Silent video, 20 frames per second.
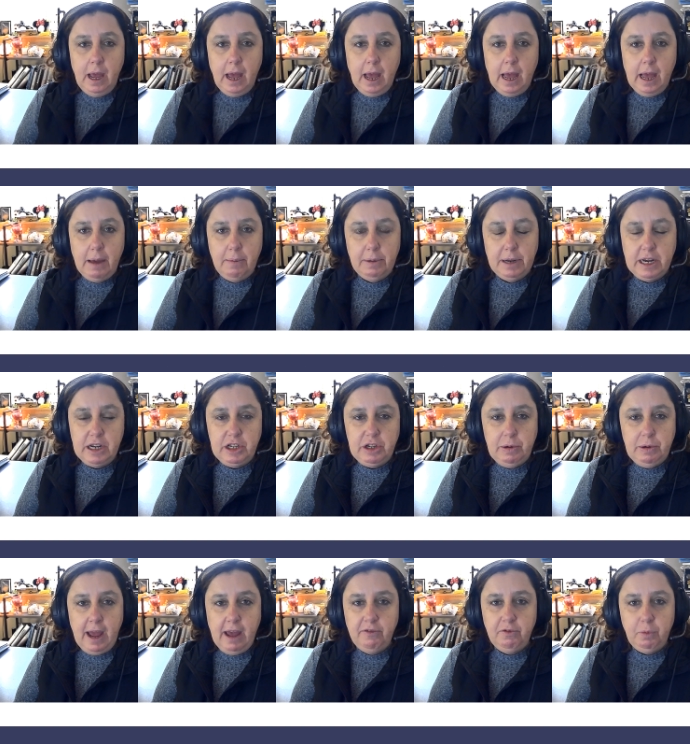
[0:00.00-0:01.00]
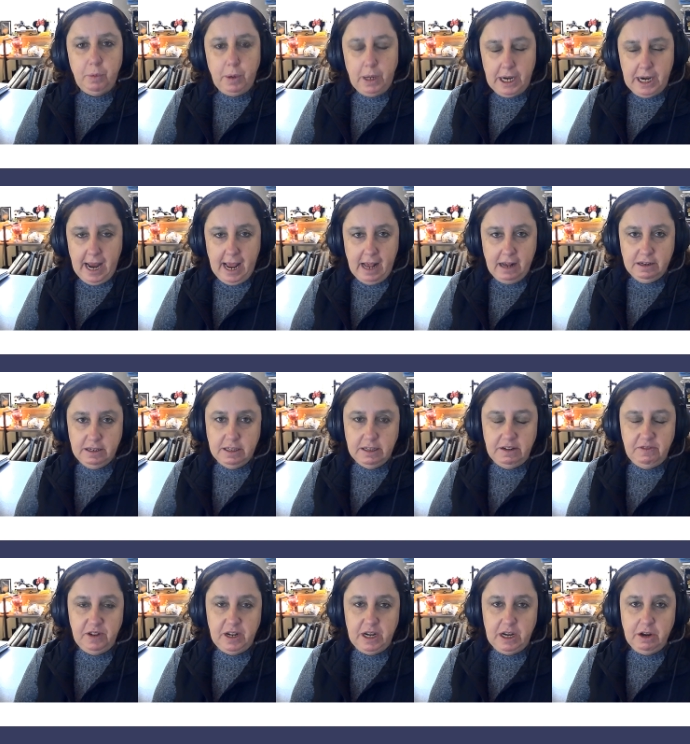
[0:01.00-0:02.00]
uh, but I do have one
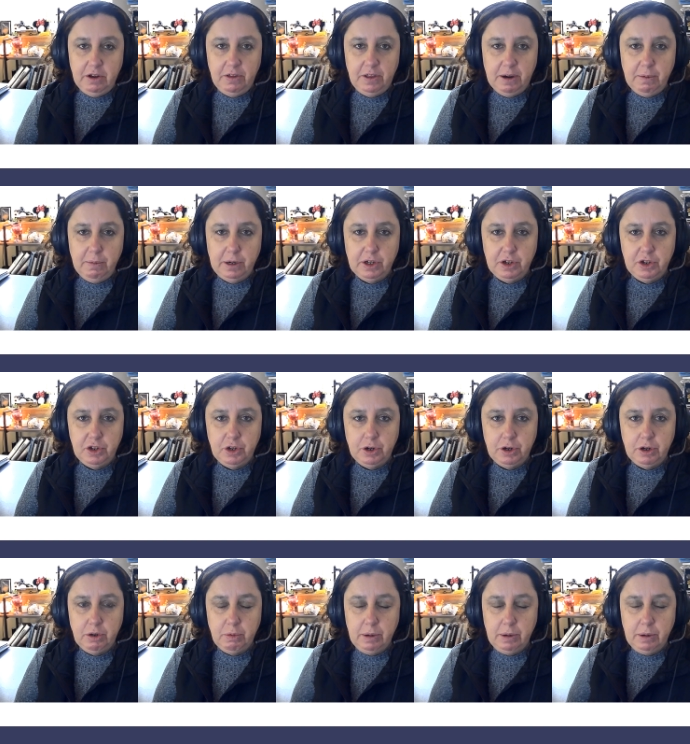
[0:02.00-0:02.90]
accident video that I want to show you.